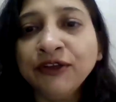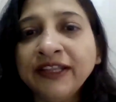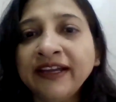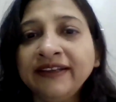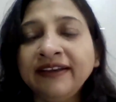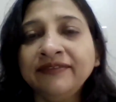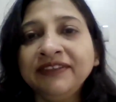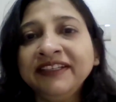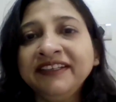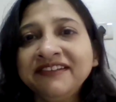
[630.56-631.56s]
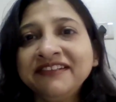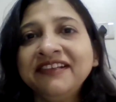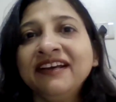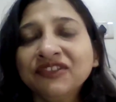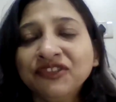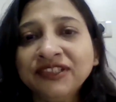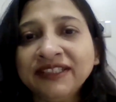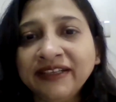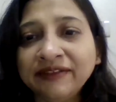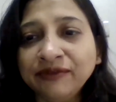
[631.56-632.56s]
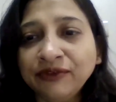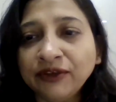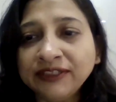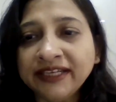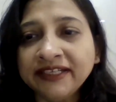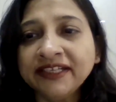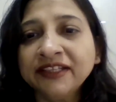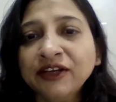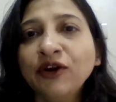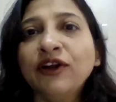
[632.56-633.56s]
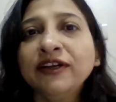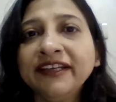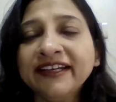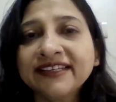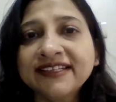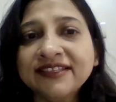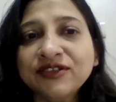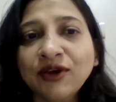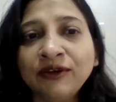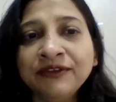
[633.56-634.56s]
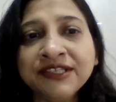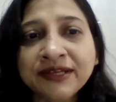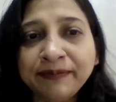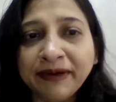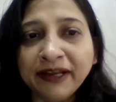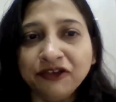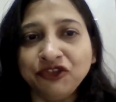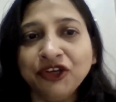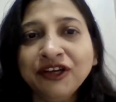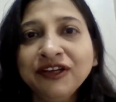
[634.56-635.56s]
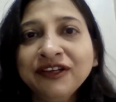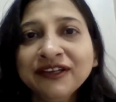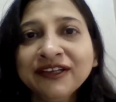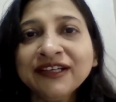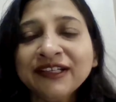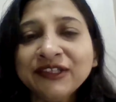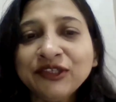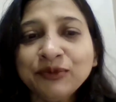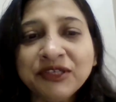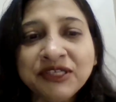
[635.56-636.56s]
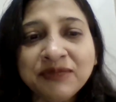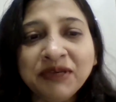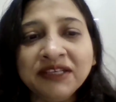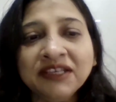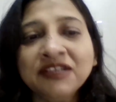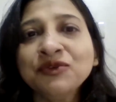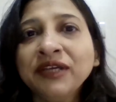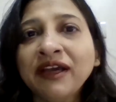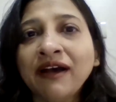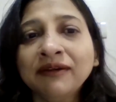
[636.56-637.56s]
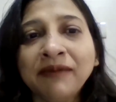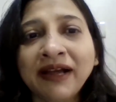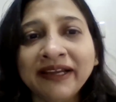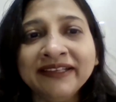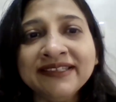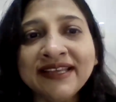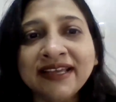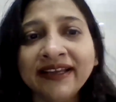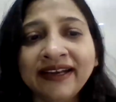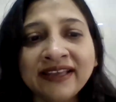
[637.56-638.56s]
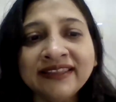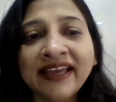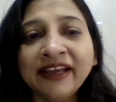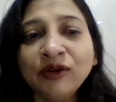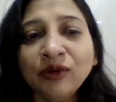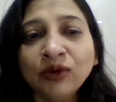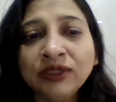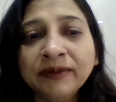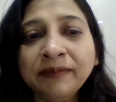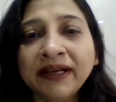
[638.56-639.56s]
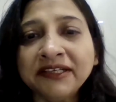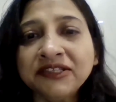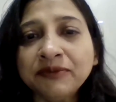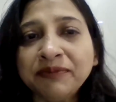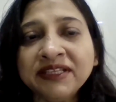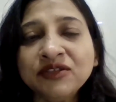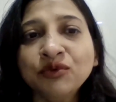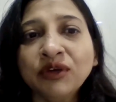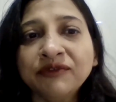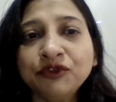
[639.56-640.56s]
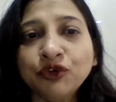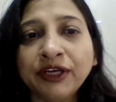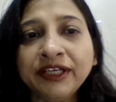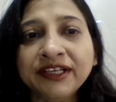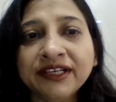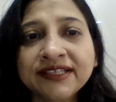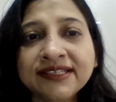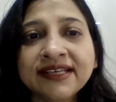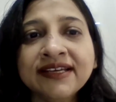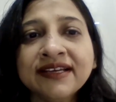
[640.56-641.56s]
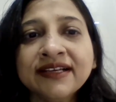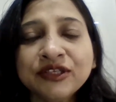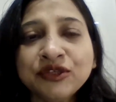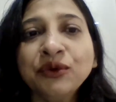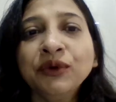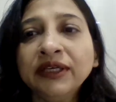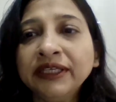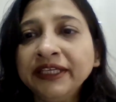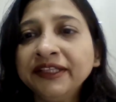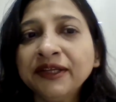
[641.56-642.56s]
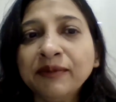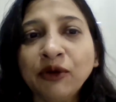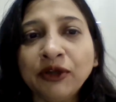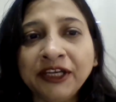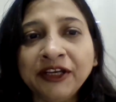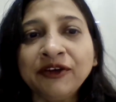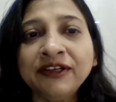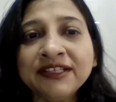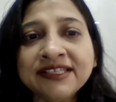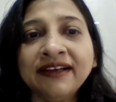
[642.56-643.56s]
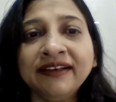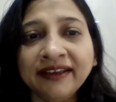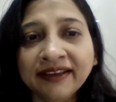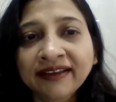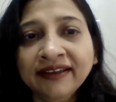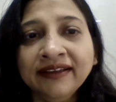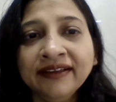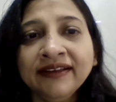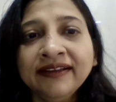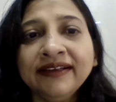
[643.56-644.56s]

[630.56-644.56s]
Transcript: sir, for that lovely introduction and for setting the context. It's always a pleasure to be speaking to young minds, and I thank all the participants who have joined us so early in the morning on a Sunday.